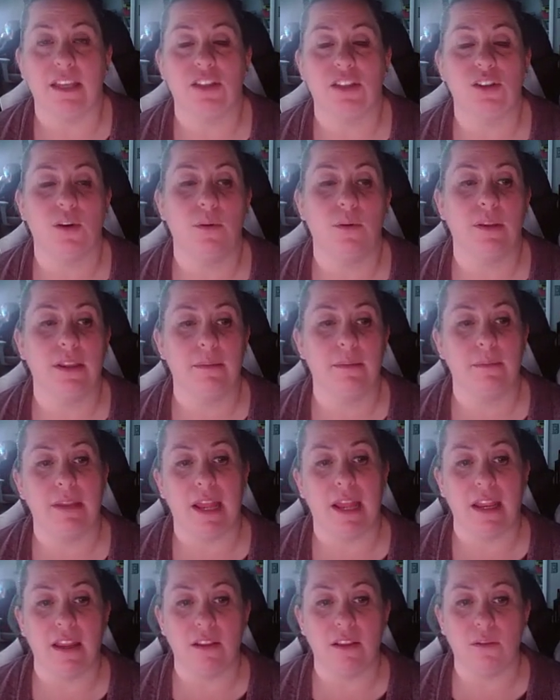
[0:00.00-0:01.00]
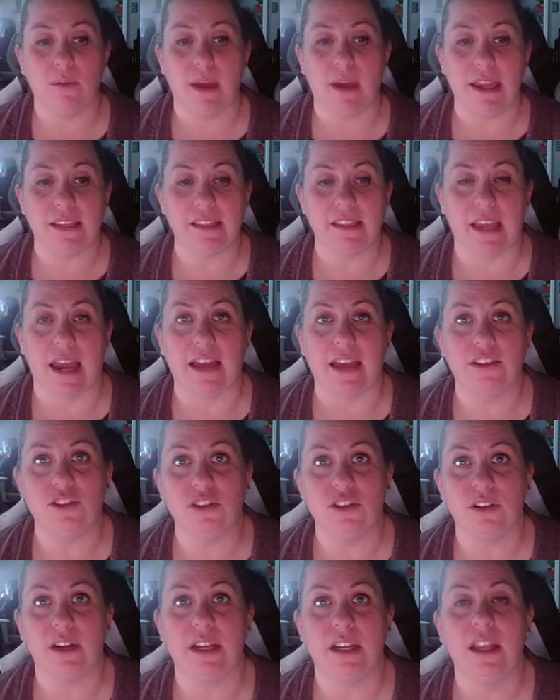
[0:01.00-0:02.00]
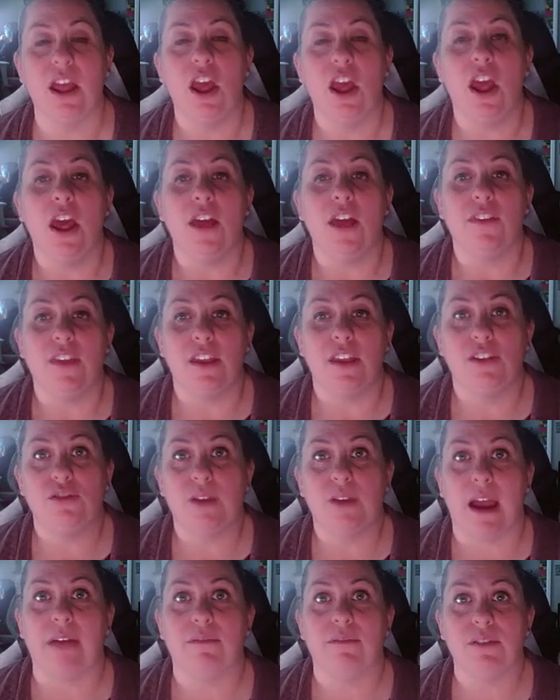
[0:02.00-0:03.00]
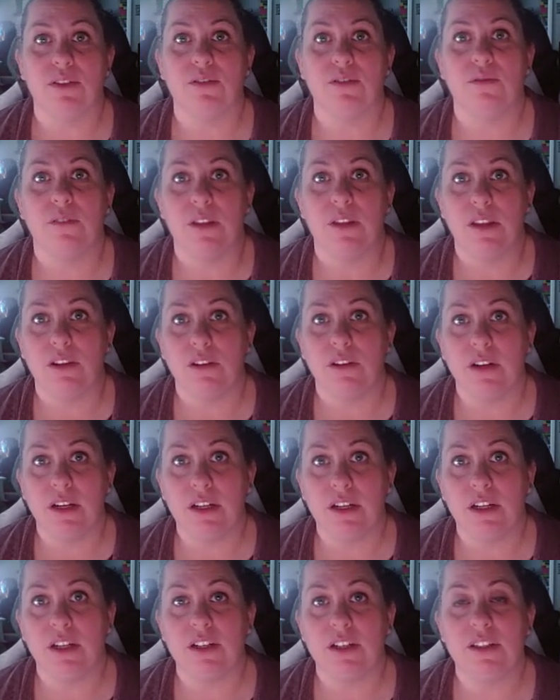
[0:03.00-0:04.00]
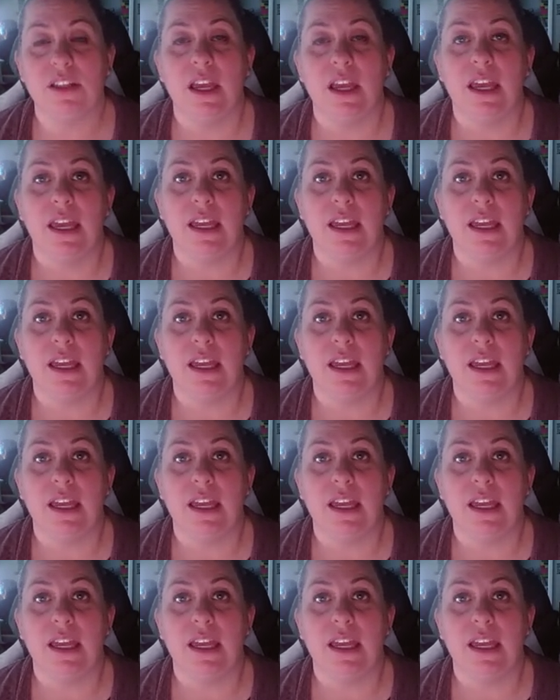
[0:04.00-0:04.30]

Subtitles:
So eliminating the waste as urine then travels through the ureters,